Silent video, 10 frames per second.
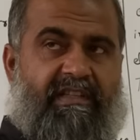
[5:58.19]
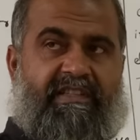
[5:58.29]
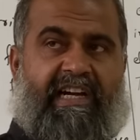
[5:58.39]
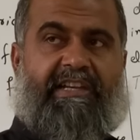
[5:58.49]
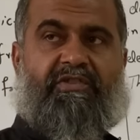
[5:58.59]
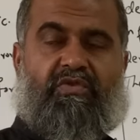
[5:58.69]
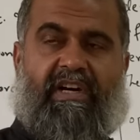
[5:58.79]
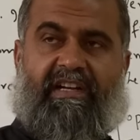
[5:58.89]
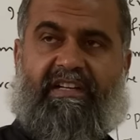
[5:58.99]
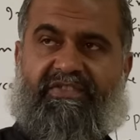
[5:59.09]
that you
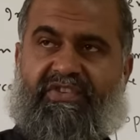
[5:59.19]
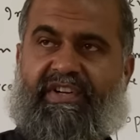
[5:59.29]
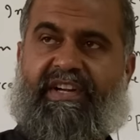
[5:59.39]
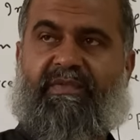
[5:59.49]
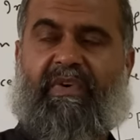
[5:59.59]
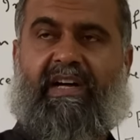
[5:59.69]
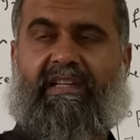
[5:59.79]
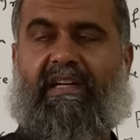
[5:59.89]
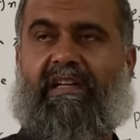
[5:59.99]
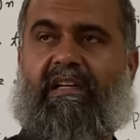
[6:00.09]
are considering for
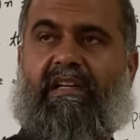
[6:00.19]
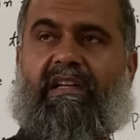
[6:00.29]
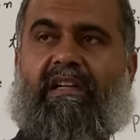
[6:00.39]
the